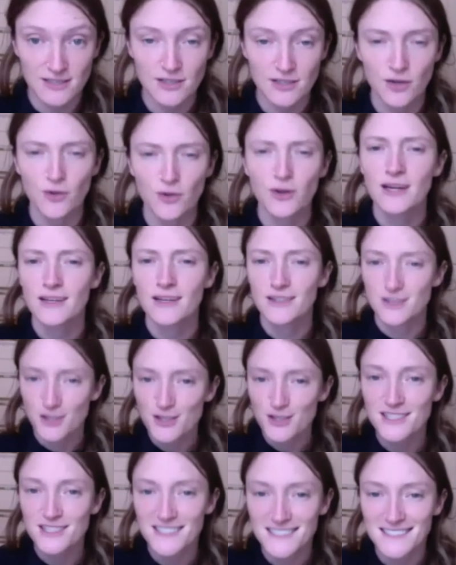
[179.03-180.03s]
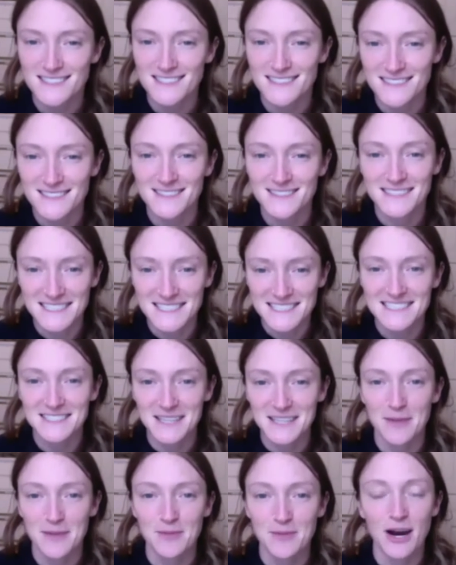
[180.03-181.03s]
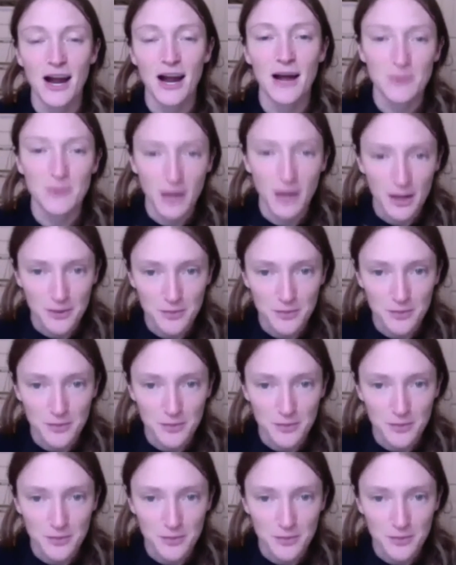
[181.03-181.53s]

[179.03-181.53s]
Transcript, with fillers: So just a dis disclaimer, I'm not a